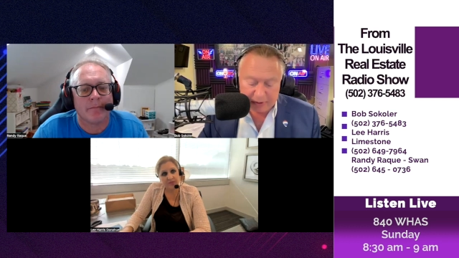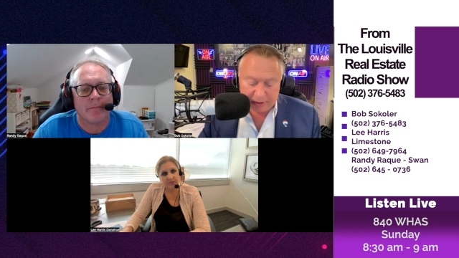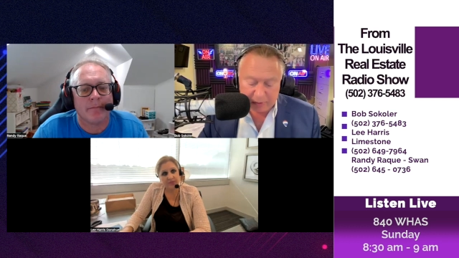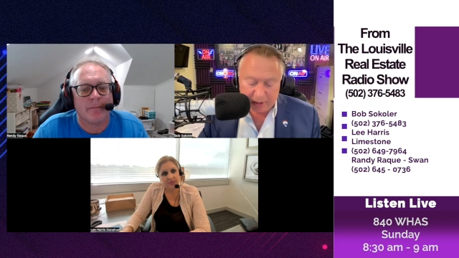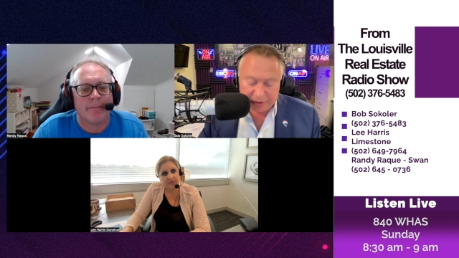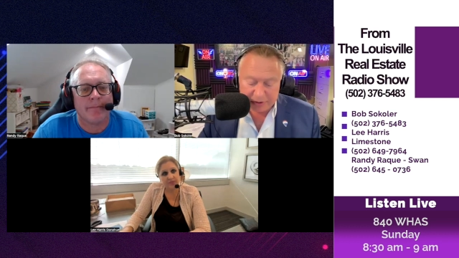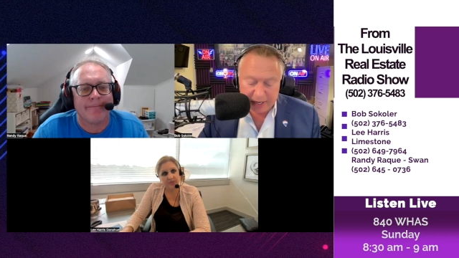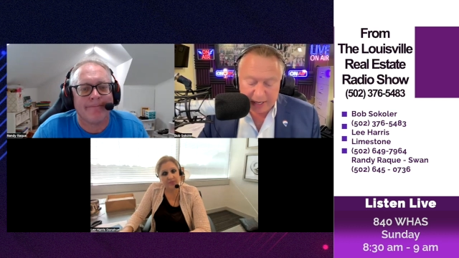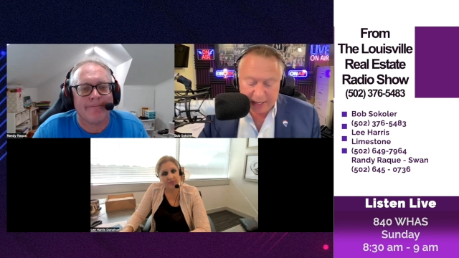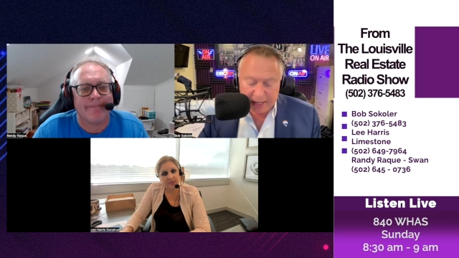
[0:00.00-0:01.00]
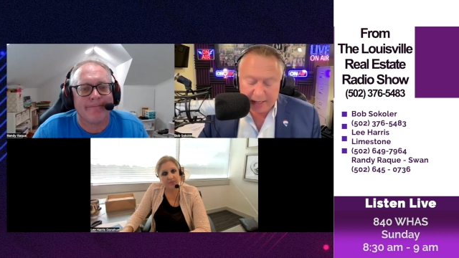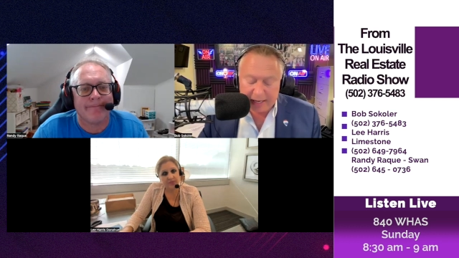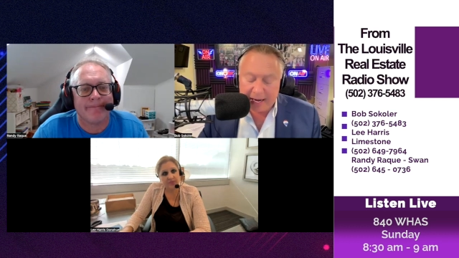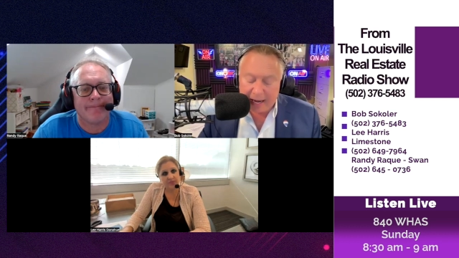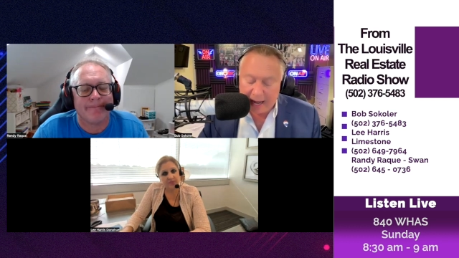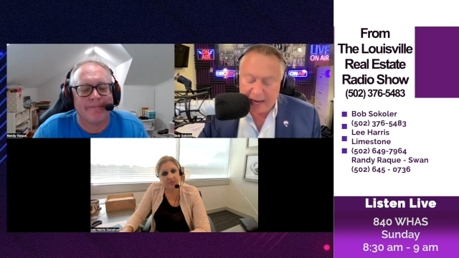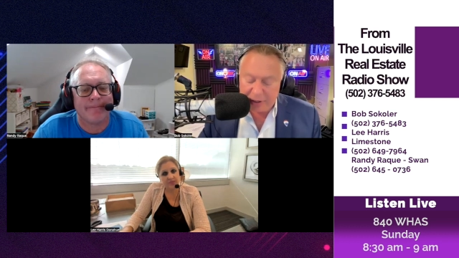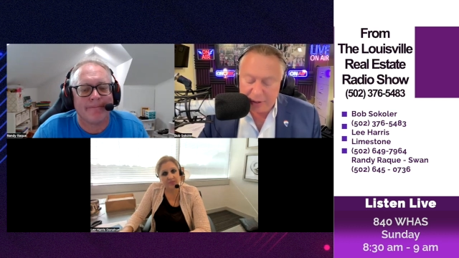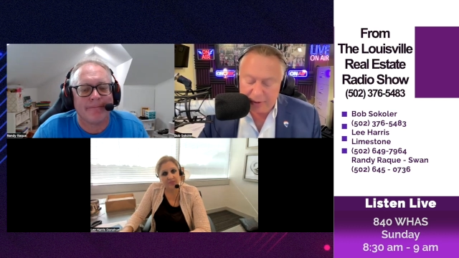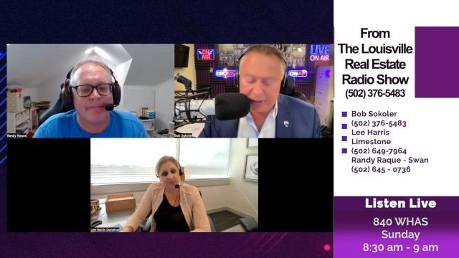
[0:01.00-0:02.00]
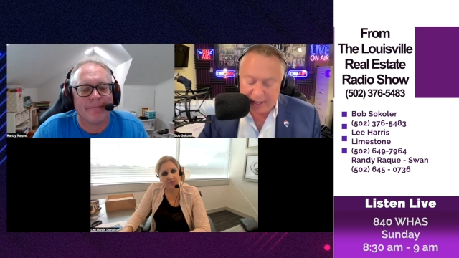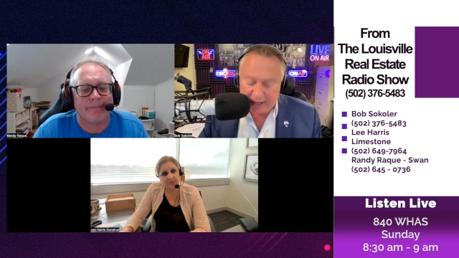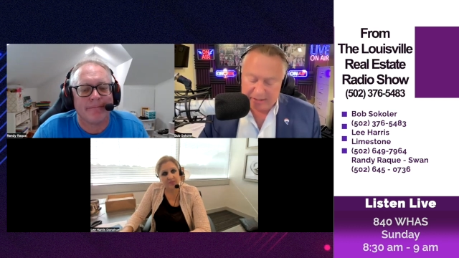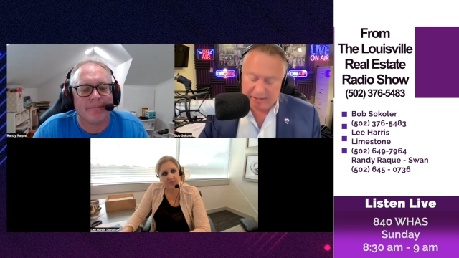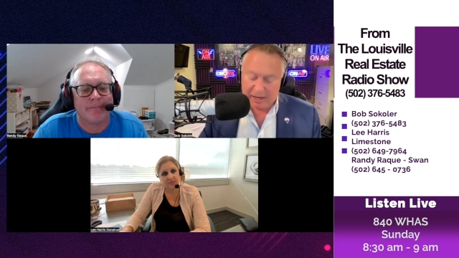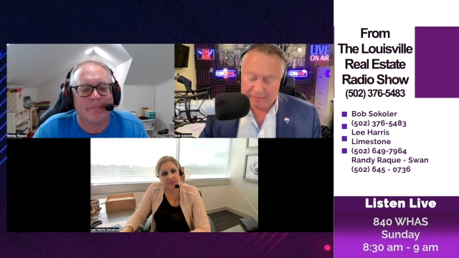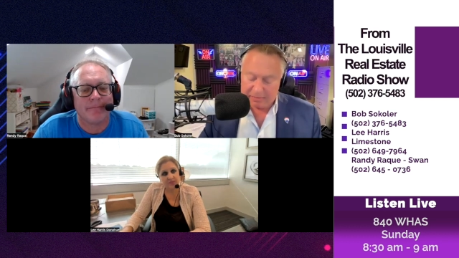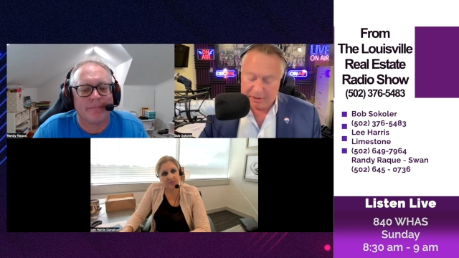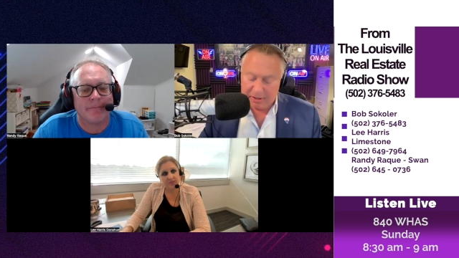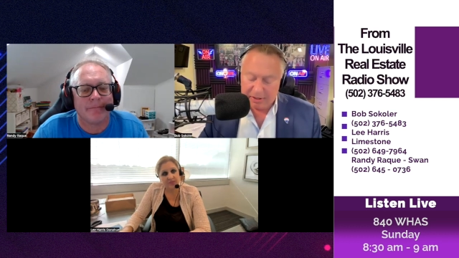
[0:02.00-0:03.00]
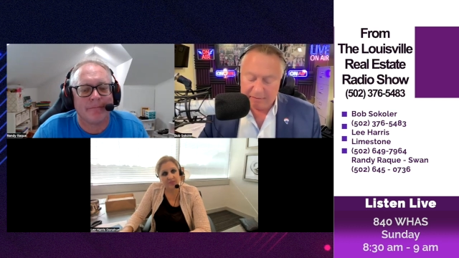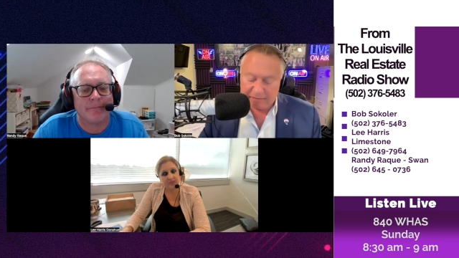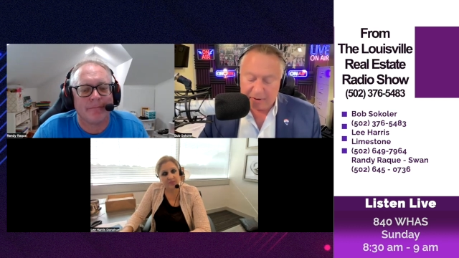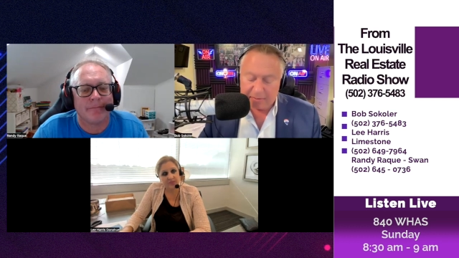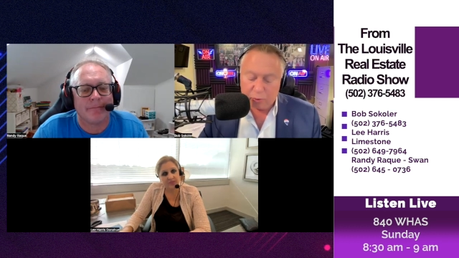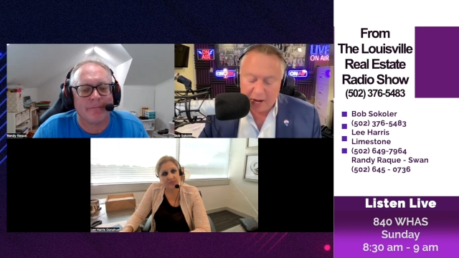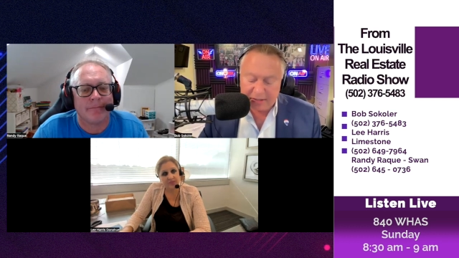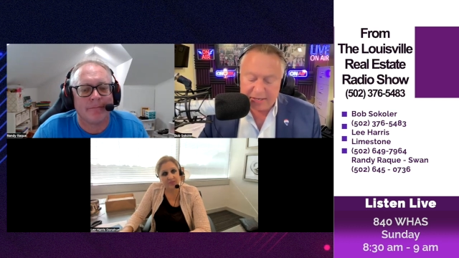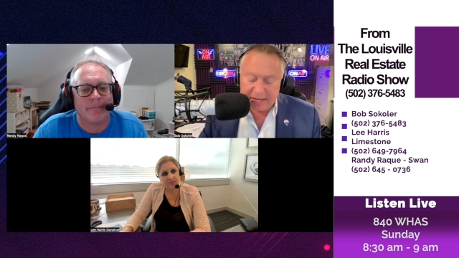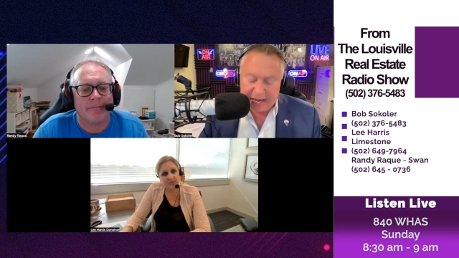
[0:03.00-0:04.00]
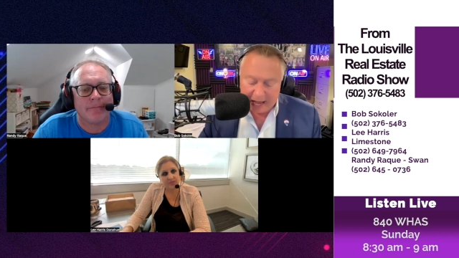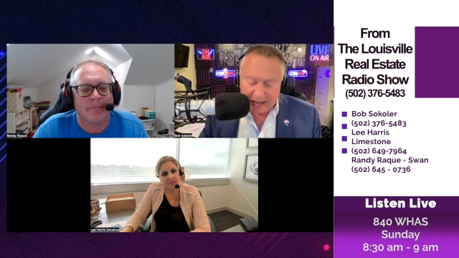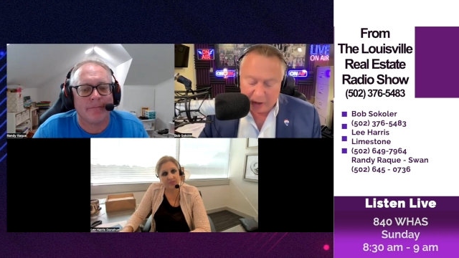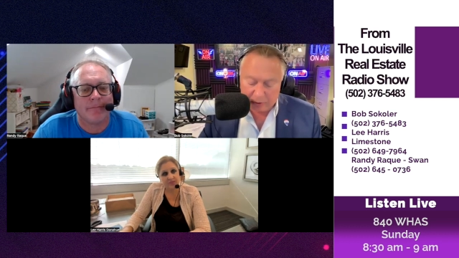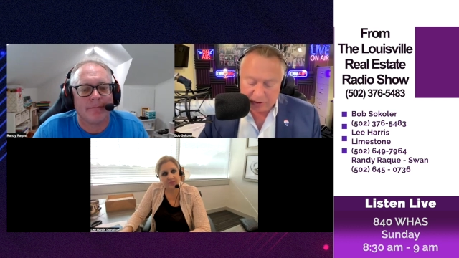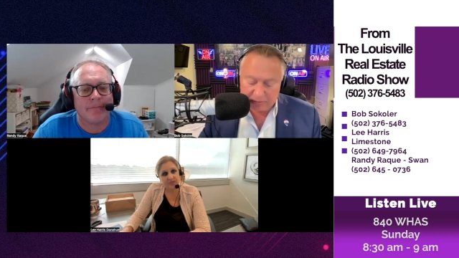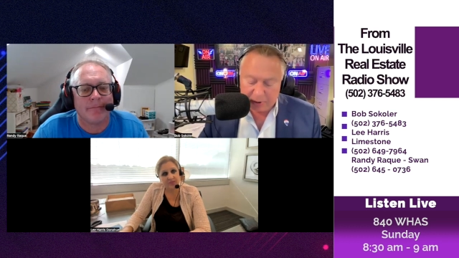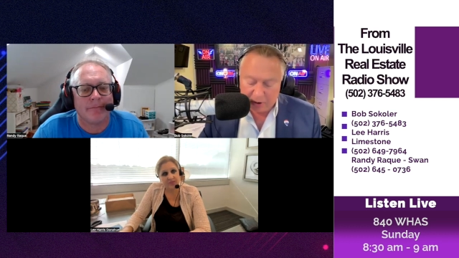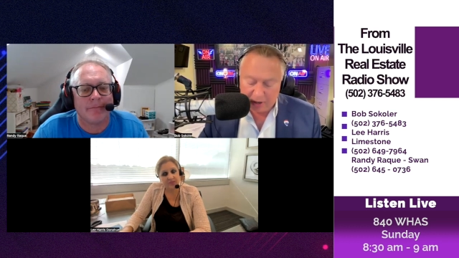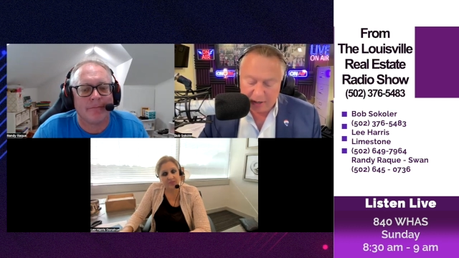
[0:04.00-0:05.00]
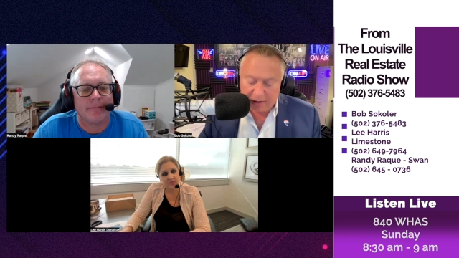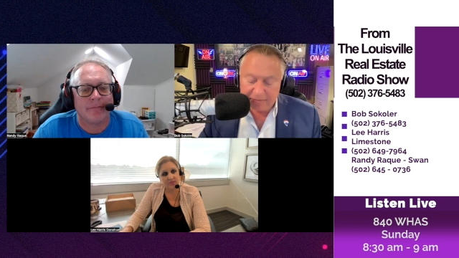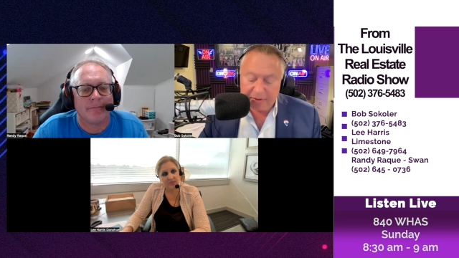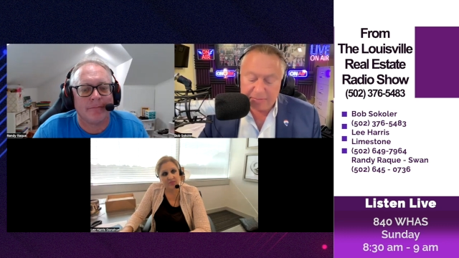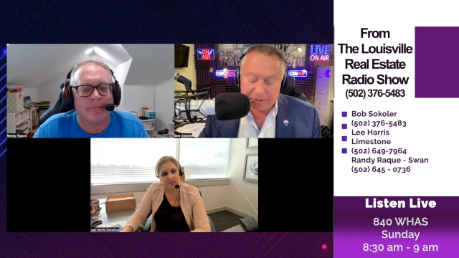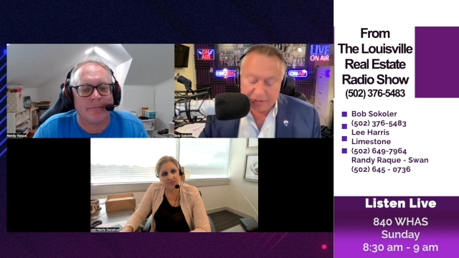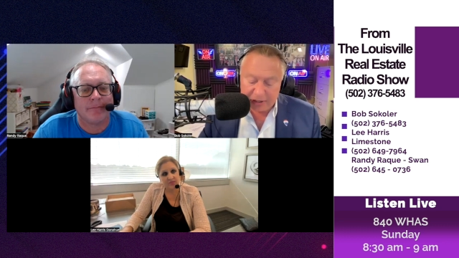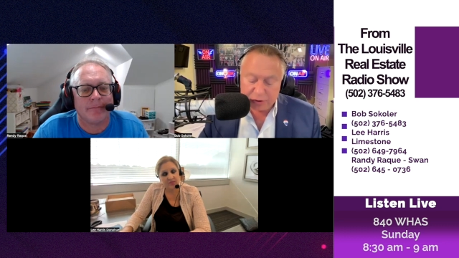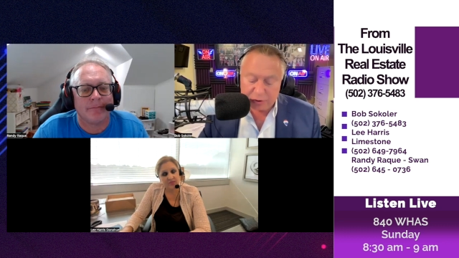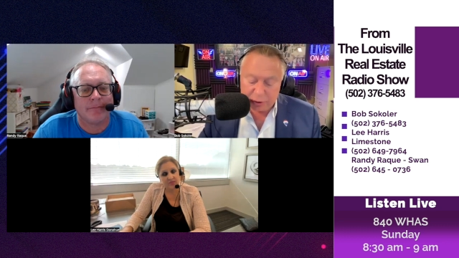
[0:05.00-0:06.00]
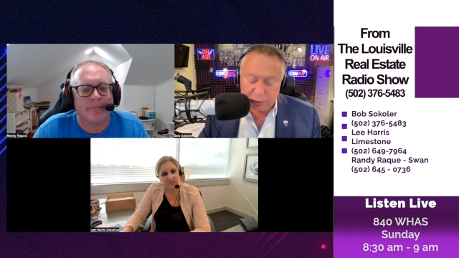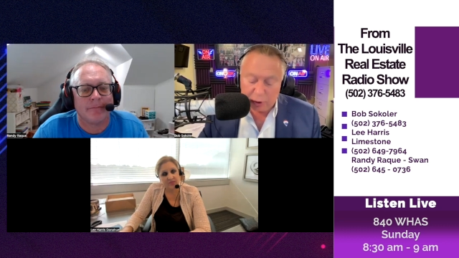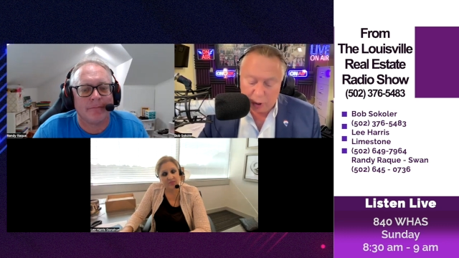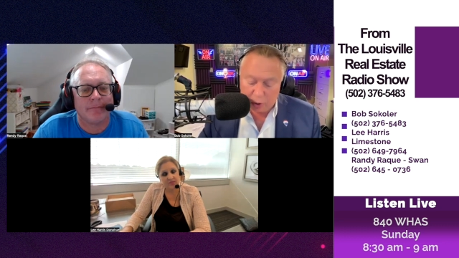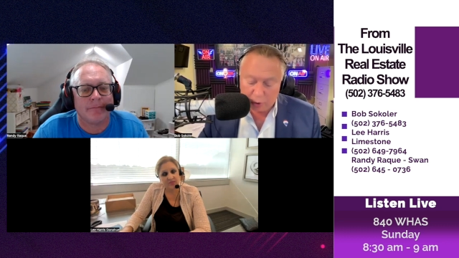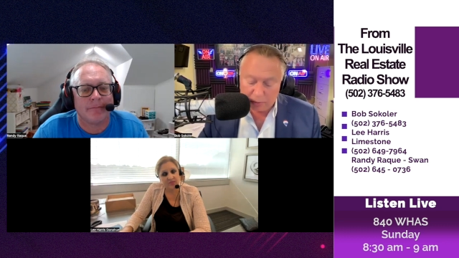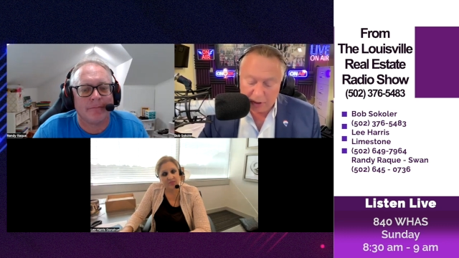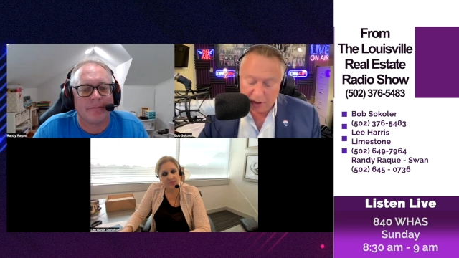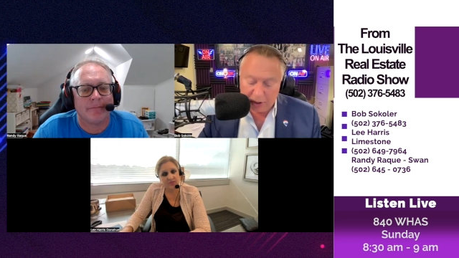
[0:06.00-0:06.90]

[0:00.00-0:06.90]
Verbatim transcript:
Speaker 1: this question. Can I use income from renting out part of the potential new home